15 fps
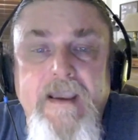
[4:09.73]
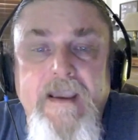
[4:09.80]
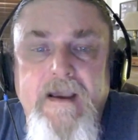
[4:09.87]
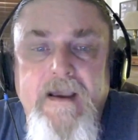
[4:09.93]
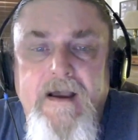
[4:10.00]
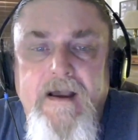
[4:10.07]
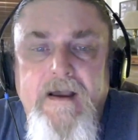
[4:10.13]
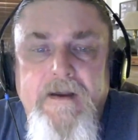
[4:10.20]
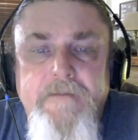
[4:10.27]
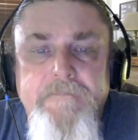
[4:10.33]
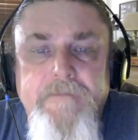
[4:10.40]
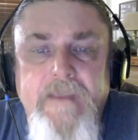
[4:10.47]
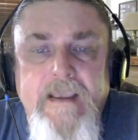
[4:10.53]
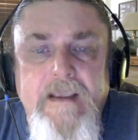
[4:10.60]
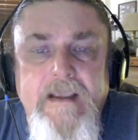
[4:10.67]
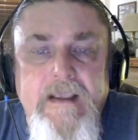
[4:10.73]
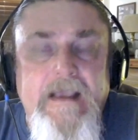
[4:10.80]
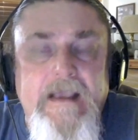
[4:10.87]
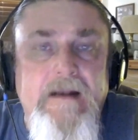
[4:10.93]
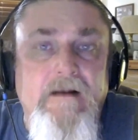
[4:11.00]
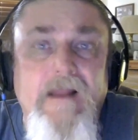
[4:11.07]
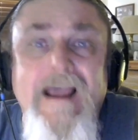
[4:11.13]
uh, in
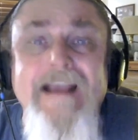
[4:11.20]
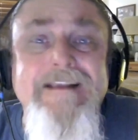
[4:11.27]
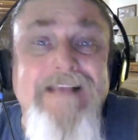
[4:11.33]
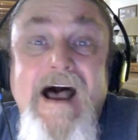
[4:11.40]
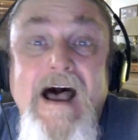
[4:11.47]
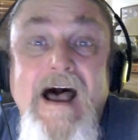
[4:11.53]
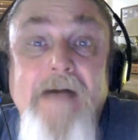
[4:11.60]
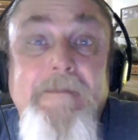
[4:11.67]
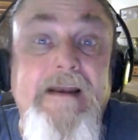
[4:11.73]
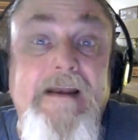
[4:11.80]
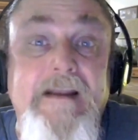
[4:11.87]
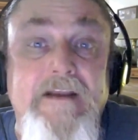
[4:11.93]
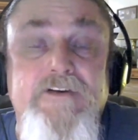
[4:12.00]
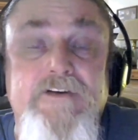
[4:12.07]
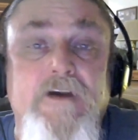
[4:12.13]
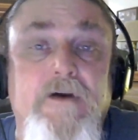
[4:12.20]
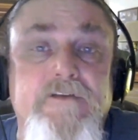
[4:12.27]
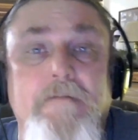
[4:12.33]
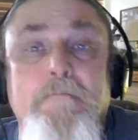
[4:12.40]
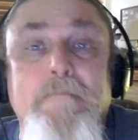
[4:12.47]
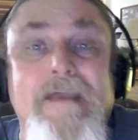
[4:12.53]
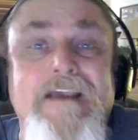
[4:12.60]
like the Hobbit, it shows a
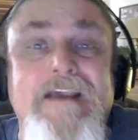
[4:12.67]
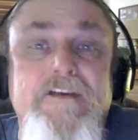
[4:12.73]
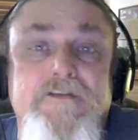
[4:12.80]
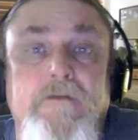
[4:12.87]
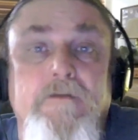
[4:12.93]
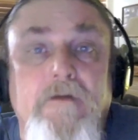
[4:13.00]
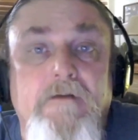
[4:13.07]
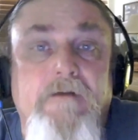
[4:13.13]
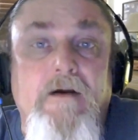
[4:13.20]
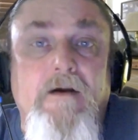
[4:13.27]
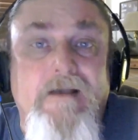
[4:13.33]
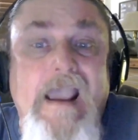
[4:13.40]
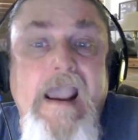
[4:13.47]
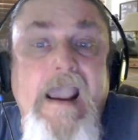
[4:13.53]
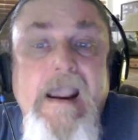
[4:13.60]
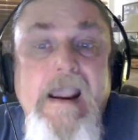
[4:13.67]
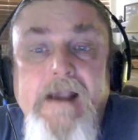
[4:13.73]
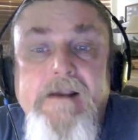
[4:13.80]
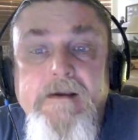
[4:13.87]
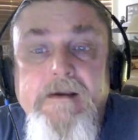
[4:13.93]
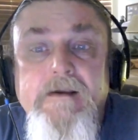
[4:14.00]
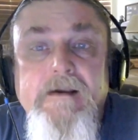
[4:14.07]
mixture of archaic
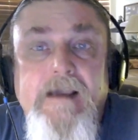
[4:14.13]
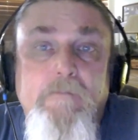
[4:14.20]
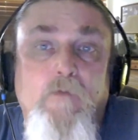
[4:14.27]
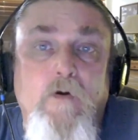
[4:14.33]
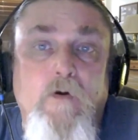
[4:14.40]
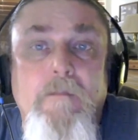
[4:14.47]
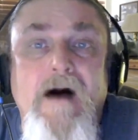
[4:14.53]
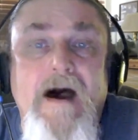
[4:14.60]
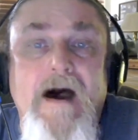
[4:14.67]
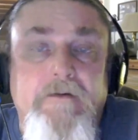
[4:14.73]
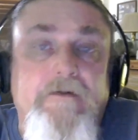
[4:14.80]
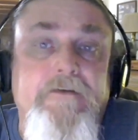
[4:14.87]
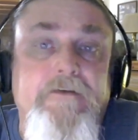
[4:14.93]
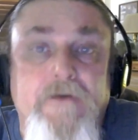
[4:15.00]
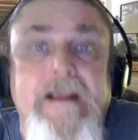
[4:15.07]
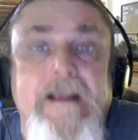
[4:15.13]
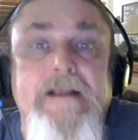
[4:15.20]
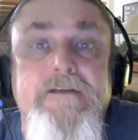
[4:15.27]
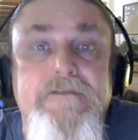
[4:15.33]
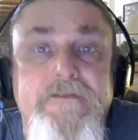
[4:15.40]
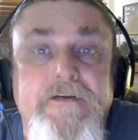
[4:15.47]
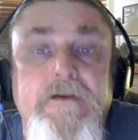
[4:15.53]
and more modern traits
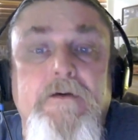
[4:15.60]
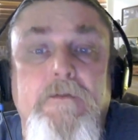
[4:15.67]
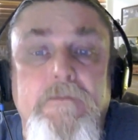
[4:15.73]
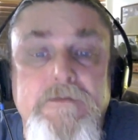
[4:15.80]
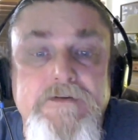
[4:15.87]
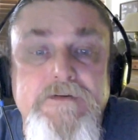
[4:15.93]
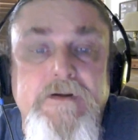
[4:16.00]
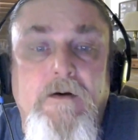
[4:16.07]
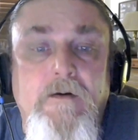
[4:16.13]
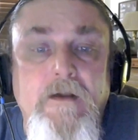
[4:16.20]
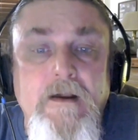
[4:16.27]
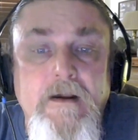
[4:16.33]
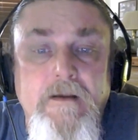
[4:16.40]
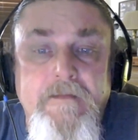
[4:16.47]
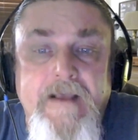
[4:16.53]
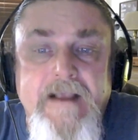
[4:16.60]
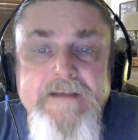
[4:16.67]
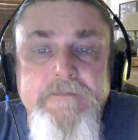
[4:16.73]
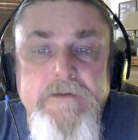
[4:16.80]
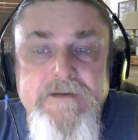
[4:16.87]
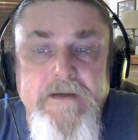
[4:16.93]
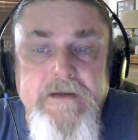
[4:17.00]
too. So that's
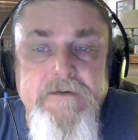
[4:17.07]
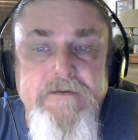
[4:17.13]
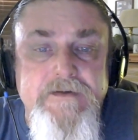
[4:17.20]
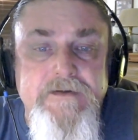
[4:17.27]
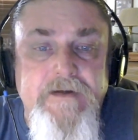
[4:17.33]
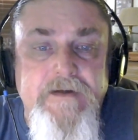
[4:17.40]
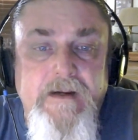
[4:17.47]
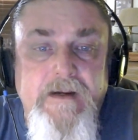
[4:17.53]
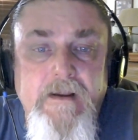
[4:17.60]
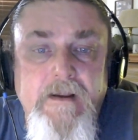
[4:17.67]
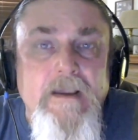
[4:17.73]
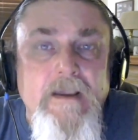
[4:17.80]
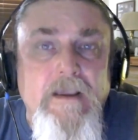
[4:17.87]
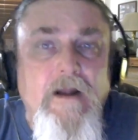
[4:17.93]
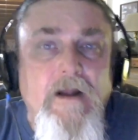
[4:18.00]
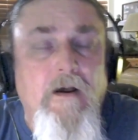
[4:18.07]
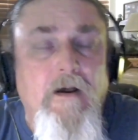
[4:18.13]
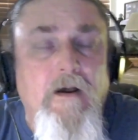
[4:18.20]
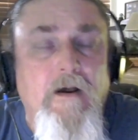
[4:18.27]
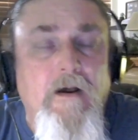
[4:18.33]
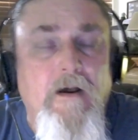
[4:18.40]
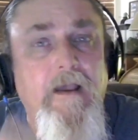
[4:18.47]
what's interesting. You
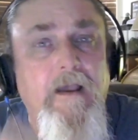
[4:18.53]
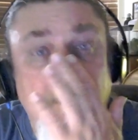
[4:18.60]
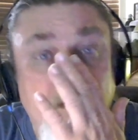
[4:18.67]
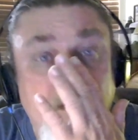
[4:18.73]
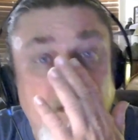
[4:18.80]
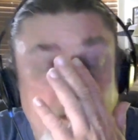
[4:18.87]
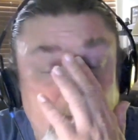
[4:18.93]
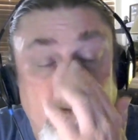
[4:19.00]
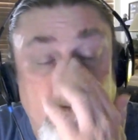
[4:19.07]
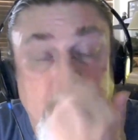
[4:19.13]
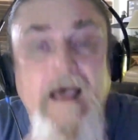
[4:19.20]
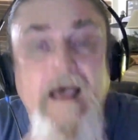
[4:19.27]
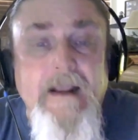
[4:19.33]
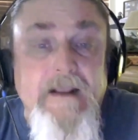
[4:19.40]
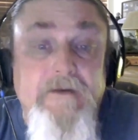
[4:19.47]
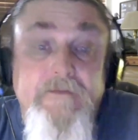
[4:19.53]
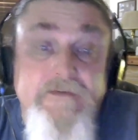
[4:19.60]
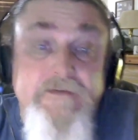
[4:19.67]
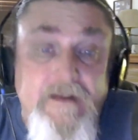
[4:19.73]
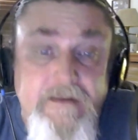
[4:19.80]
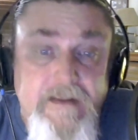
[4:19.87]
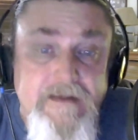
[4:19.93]
know, a lot of
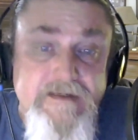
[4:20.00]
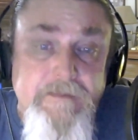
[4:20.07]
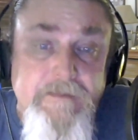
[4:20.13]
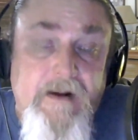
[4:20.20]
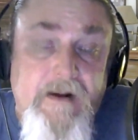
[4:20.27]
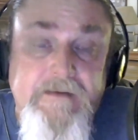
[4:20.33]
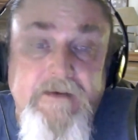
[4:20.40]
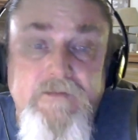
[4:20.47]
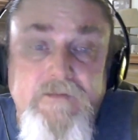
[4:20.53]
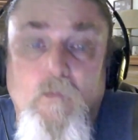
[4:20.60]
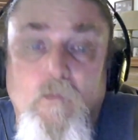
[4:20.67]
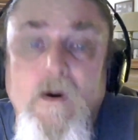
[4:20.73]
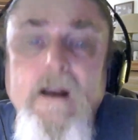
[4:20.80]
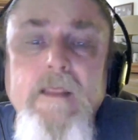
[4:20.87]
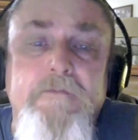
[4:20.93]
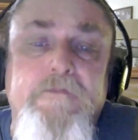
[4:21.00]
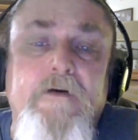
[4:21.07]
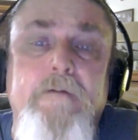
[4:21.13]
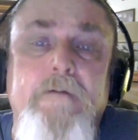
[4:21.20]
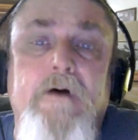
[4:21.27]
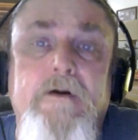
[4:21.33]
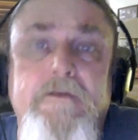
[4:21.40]
interesting things about this. One of the
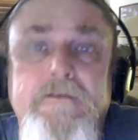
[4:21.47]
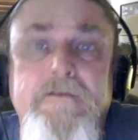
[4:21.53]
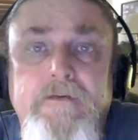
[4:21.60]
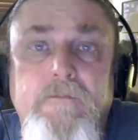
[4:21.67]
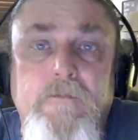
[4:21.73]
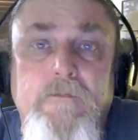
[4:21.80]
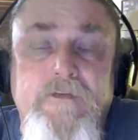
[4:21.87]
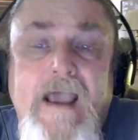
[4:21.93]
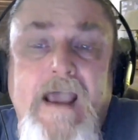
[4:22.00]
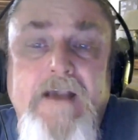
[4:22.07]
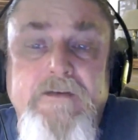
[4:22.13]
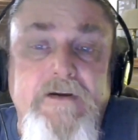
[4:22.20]
foot bones was actually